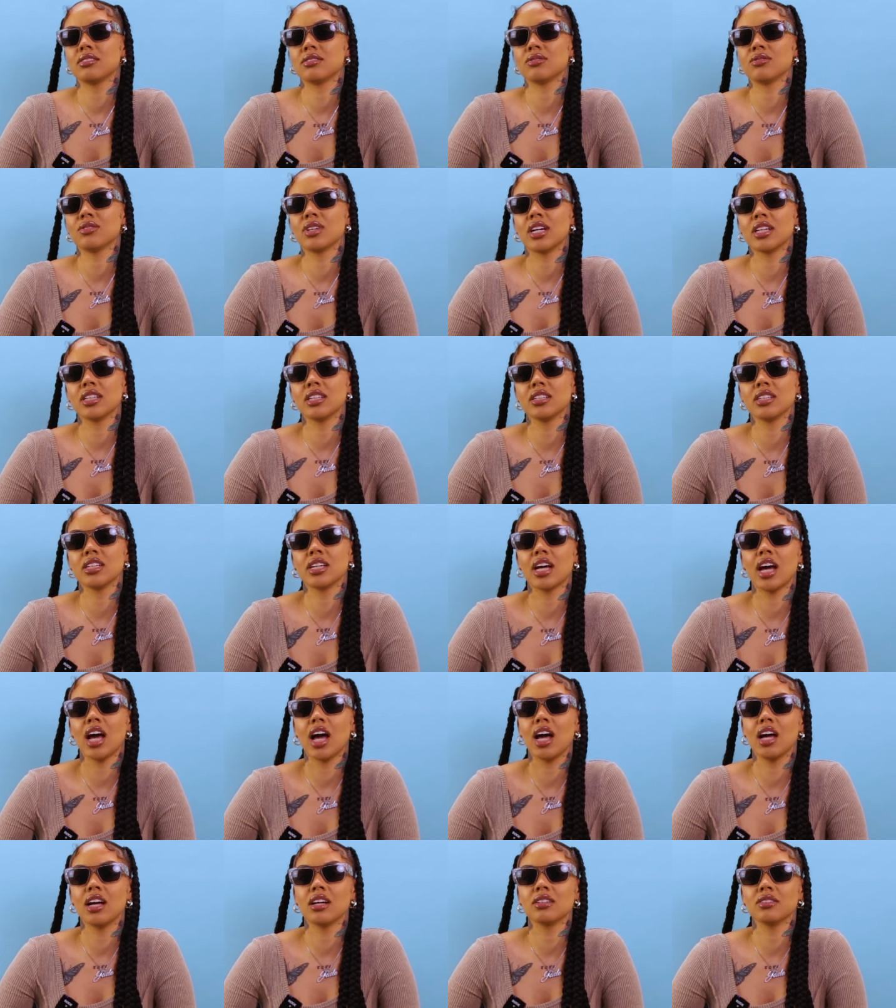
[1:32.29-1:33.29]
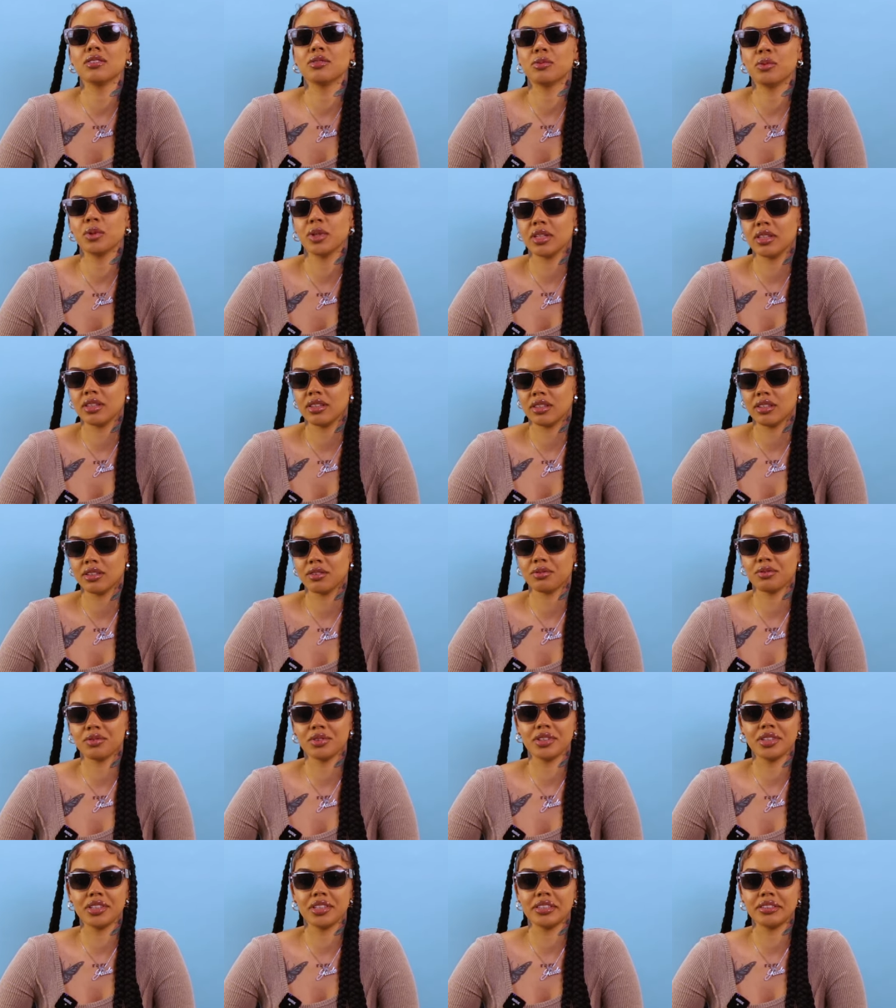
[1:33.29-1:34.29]
rather not with a
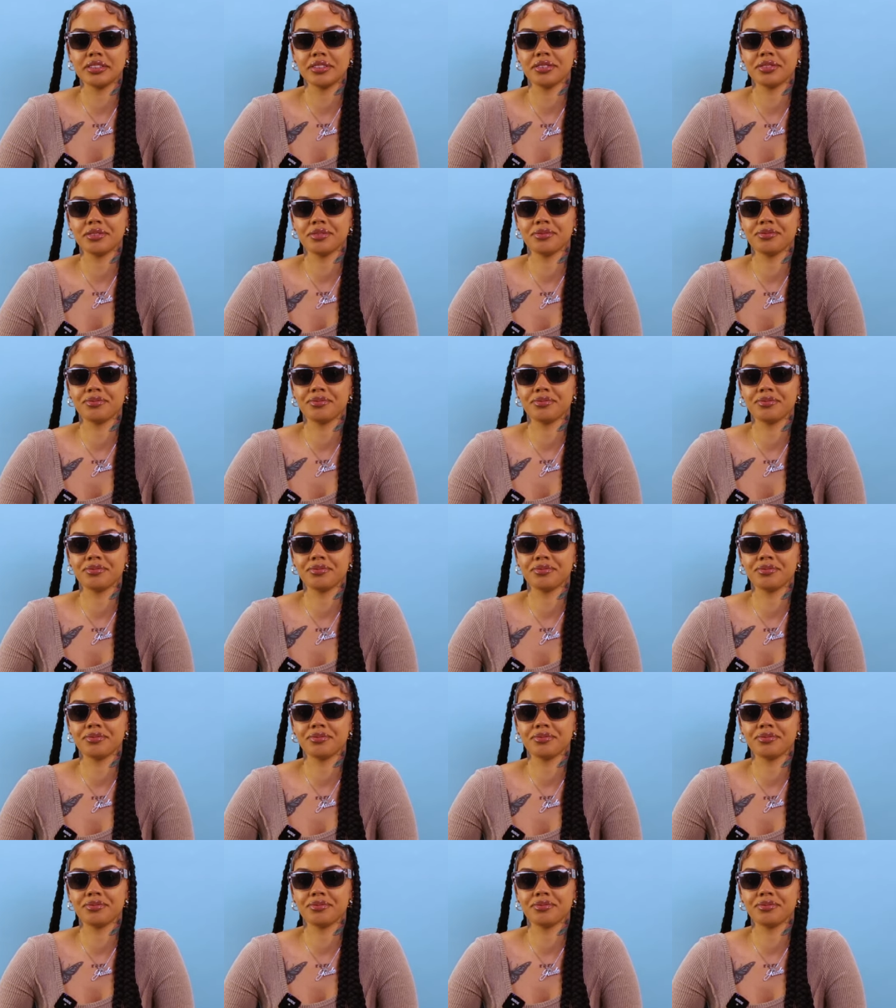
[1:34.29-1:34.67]
friend.